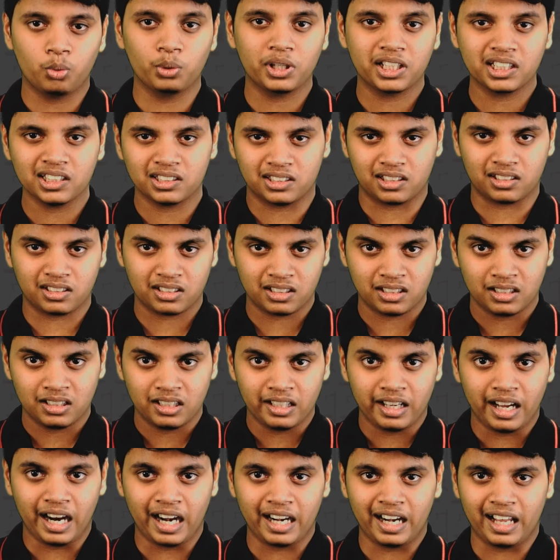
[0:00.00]
quicker
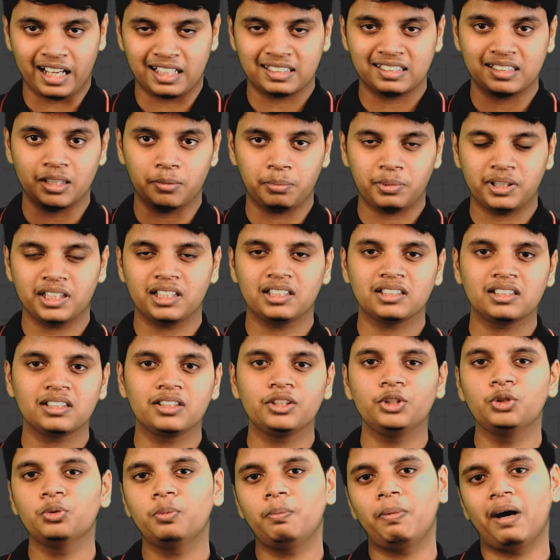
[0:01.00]
and accepted the
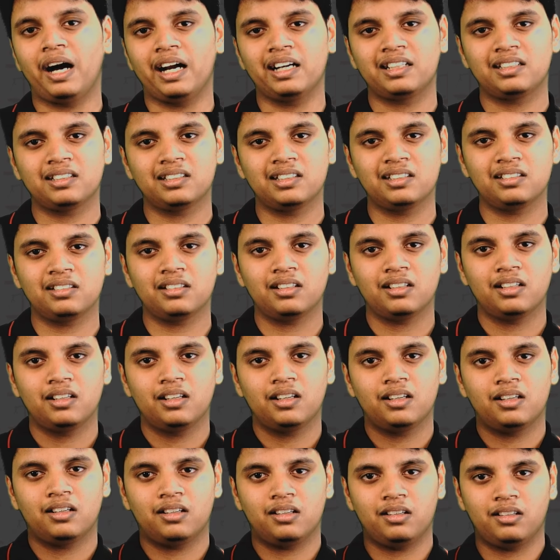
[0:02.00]
new pattern
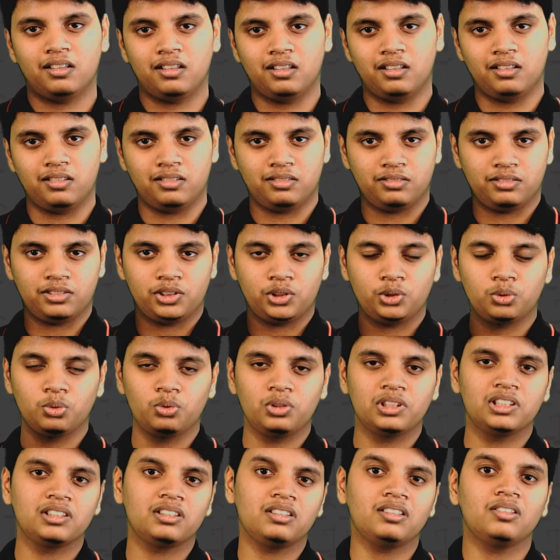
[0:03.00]

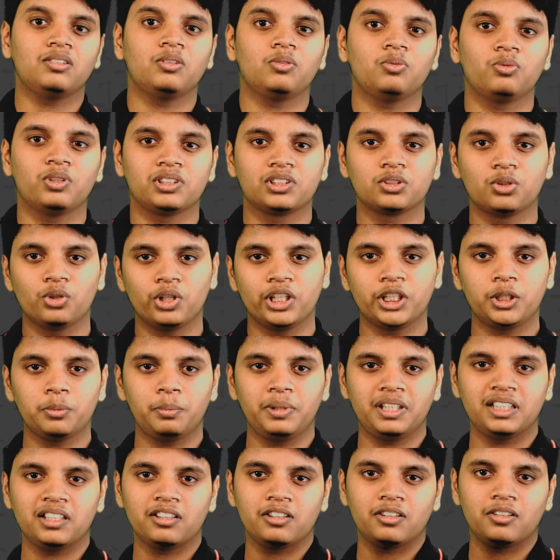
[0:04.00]
sooner was going to
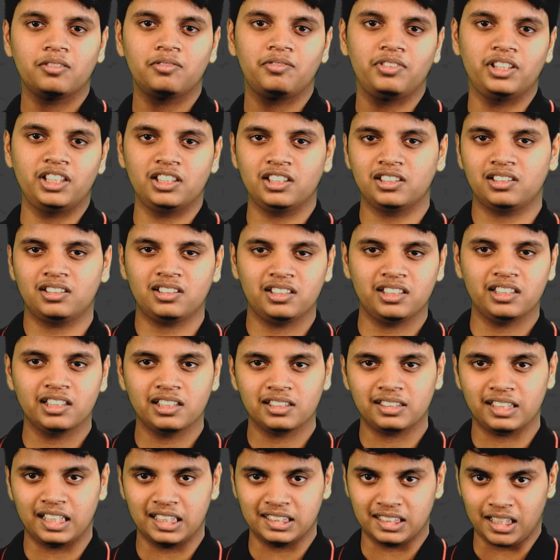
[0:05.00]
be the winner in
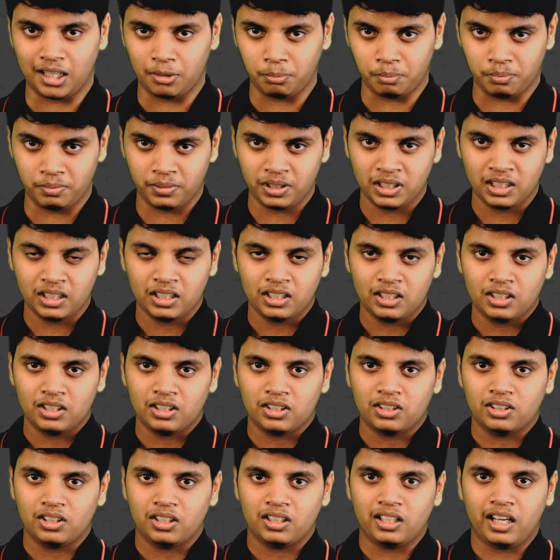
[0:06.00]
this exam.
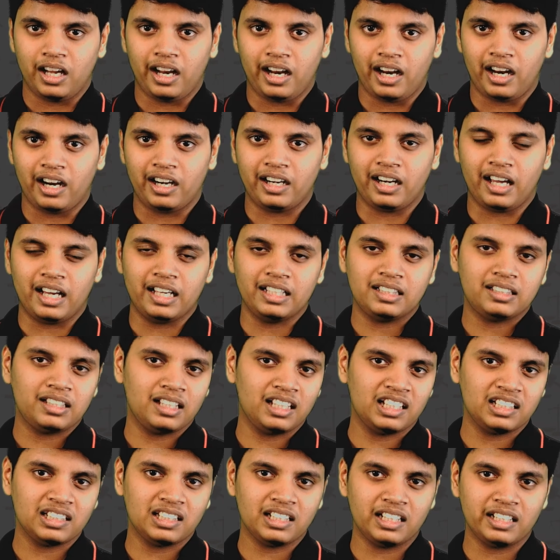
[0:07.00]
And I
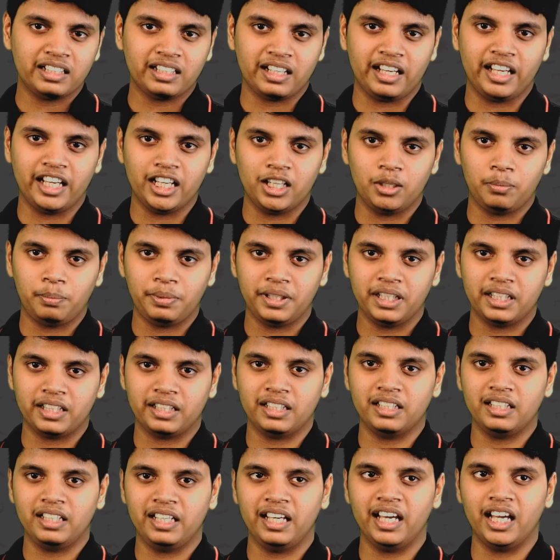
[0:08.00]
think that ALP
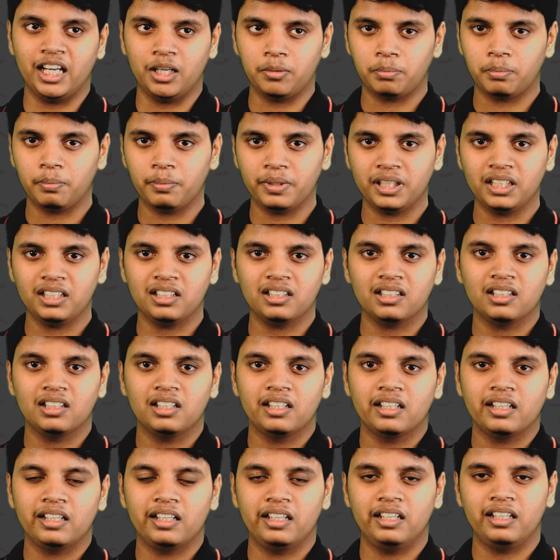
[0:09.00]
really helped me
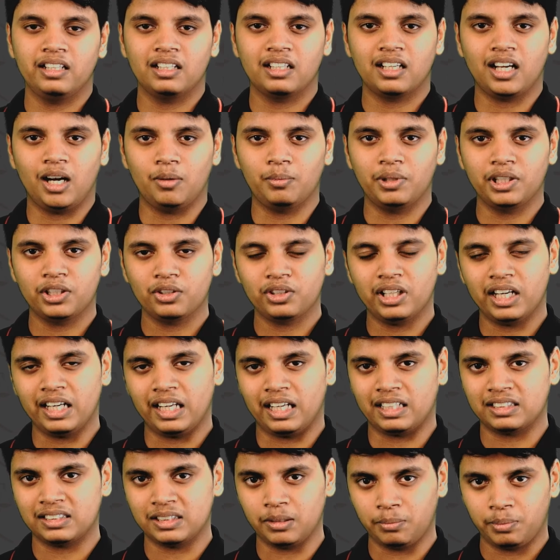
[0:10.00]
in coming to that
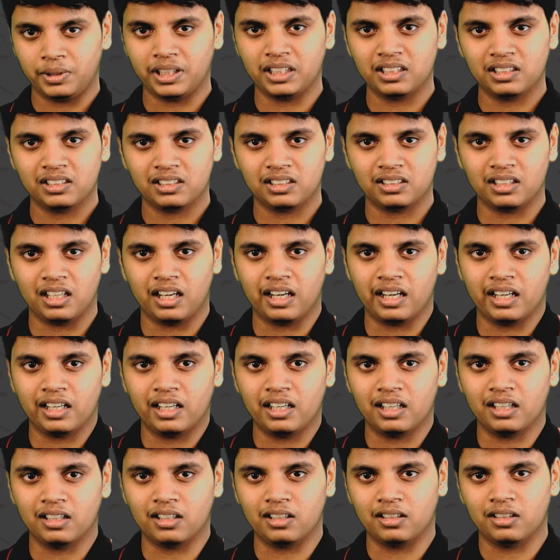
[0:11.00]
acceptance
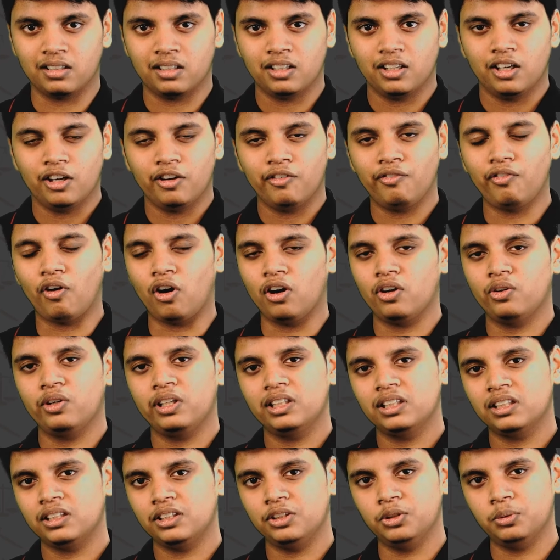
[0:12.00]
and
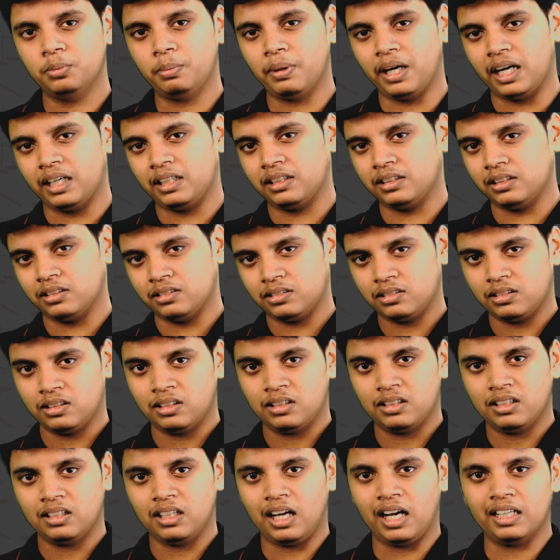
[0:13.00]
following the new pattern.
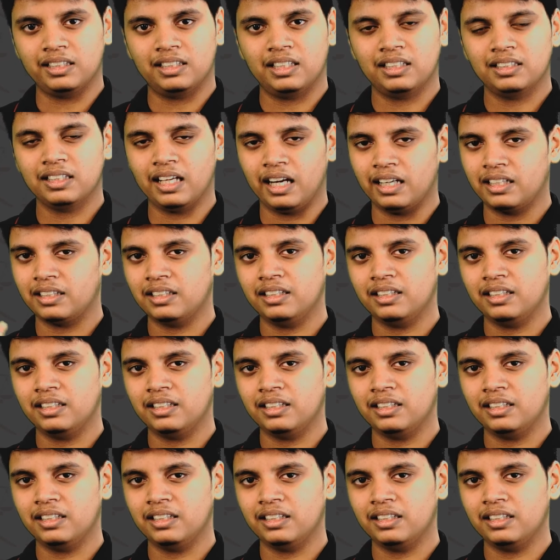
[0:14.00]
I think that